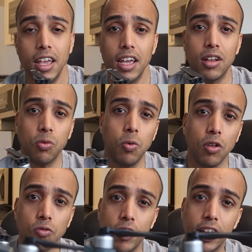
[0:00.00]
it
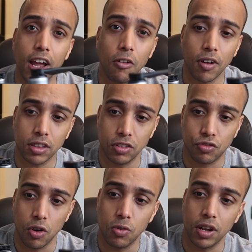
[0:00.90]
will redirect the
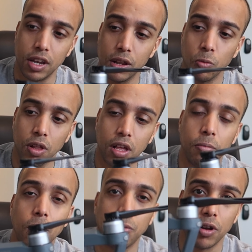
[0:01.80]
drone and it will
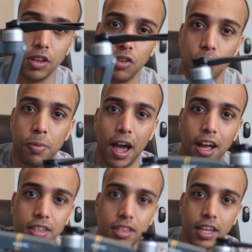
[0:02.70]
come up with a new
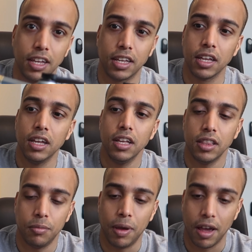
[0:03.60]
path to take
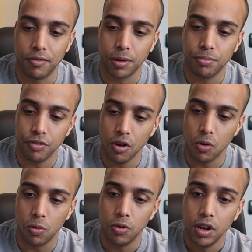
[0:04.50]
the Mavic
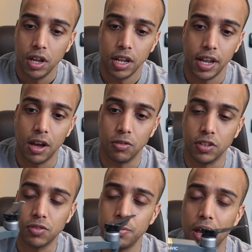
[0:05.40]
Pro. Now
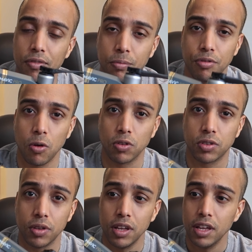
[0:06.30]
this Mavic Pro is,
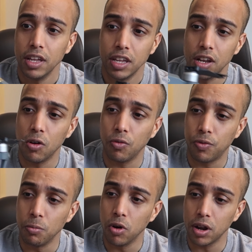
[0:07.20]
you know,
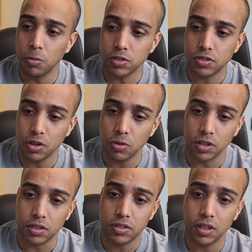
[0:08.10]
from what I was
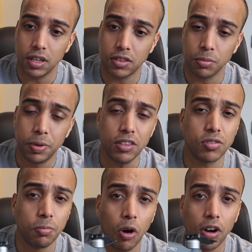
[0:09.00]
told, it's a bit
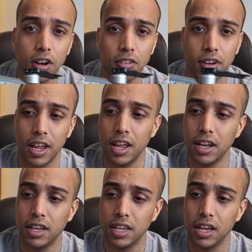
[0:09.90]
smarter
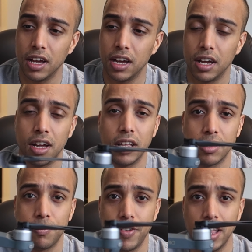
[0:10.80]
than
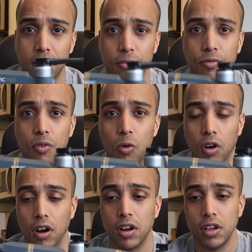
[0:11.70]
the Phantom
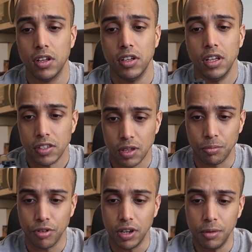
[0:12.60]
4. So I'm
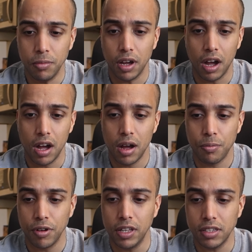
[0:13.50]

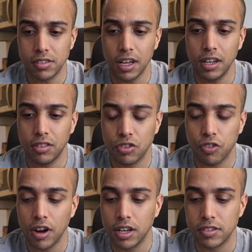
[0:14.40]
pretty excited to
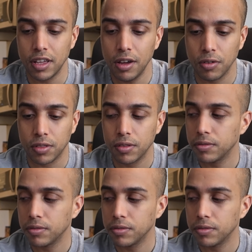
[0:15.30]
try this out.